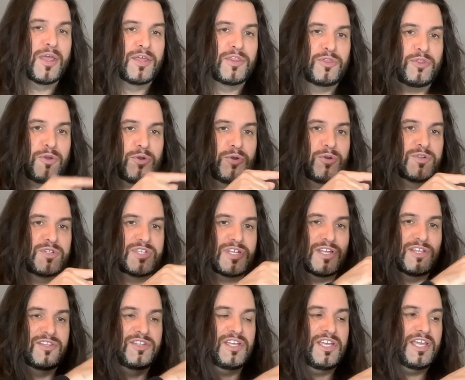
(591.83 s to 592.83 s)

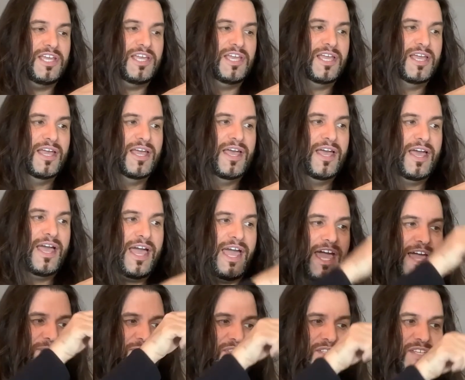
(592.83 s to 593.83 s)
there's the
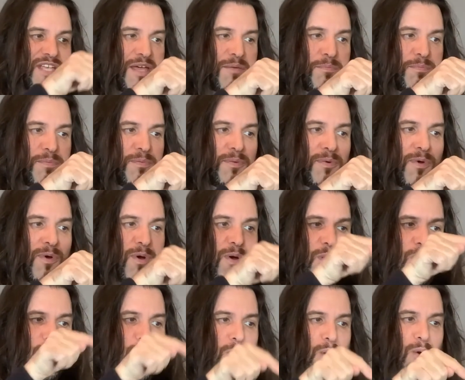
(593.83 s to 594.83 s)
half step,
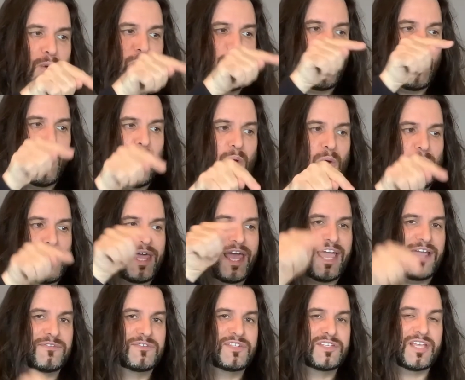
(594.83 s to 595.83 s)
whole,
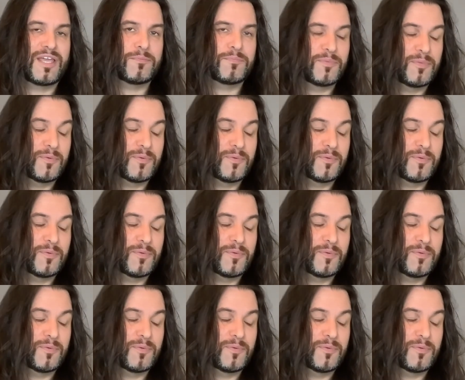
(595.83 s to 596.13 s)
half step.